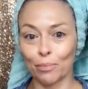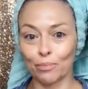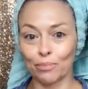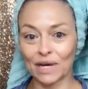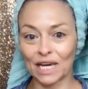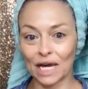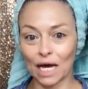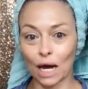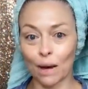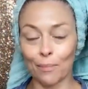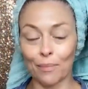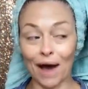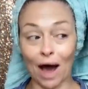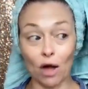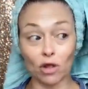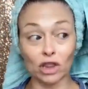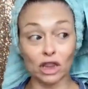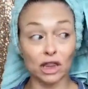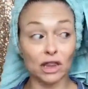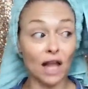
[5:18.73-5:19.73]
me
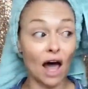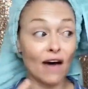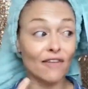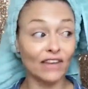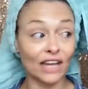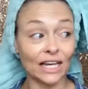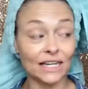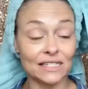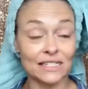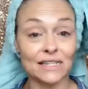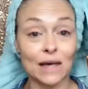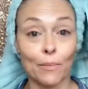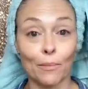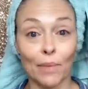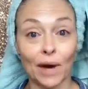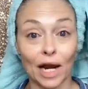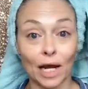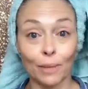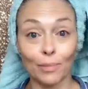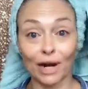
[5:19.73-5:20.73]
about loving
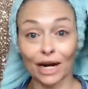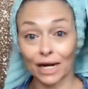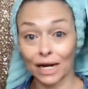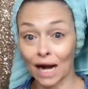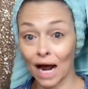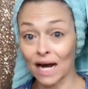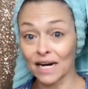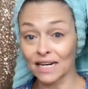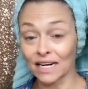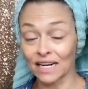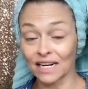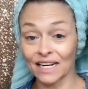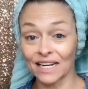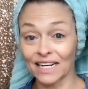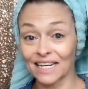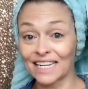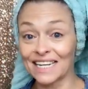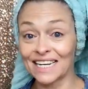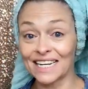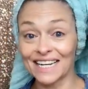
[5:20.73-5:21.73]
somebody, but
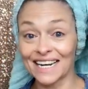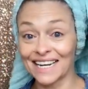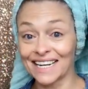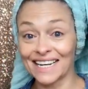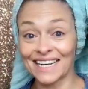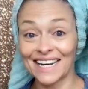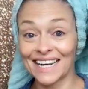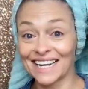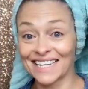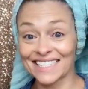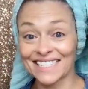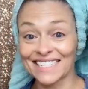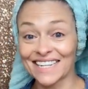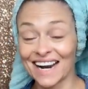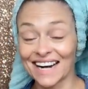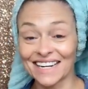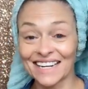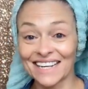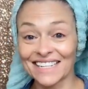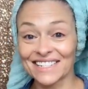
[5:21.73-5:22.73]
it's
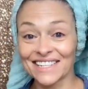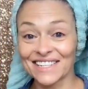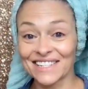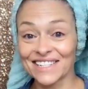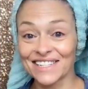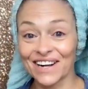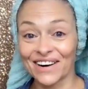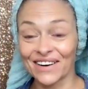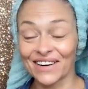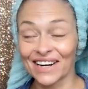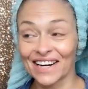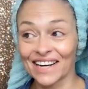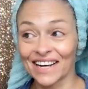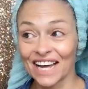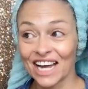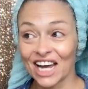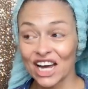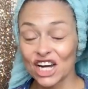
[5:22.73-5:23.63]
not necessary.